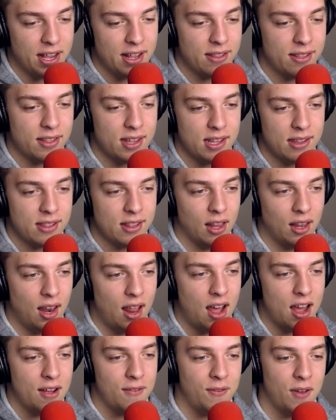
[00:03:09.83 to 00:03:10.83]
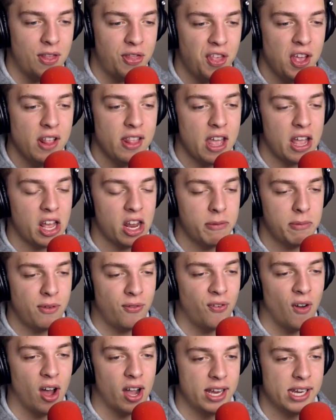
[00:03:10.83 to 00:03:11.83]
He's he's still alive. I think they're gonna be
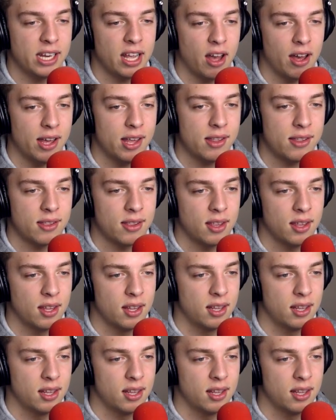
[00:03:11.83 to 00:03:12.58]
fine, guys.